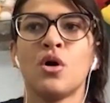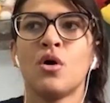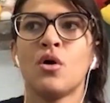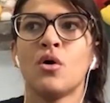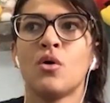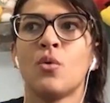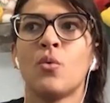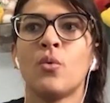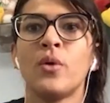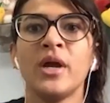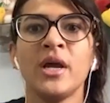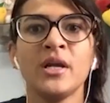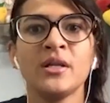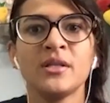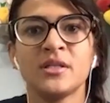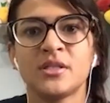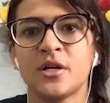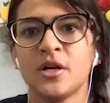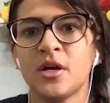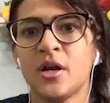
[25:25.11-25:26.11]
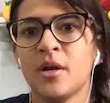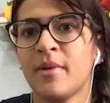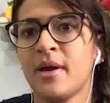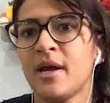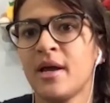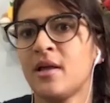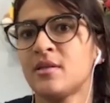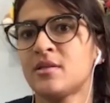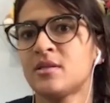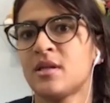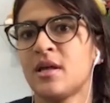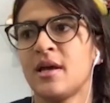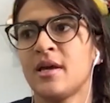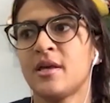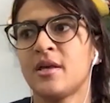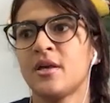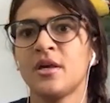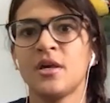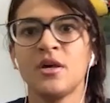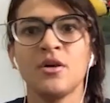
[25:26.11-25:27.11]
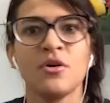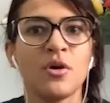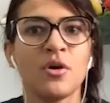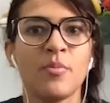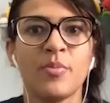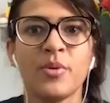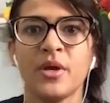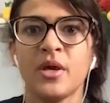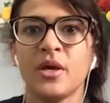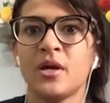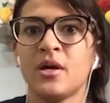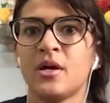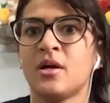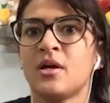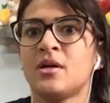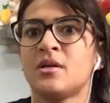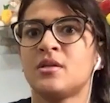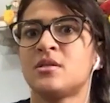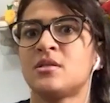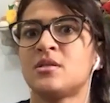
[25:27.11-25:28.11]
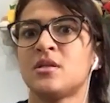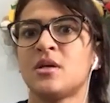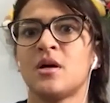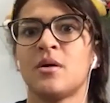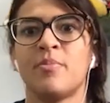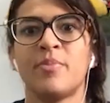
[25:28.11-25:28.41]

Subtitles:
win the tournaments like Europeans,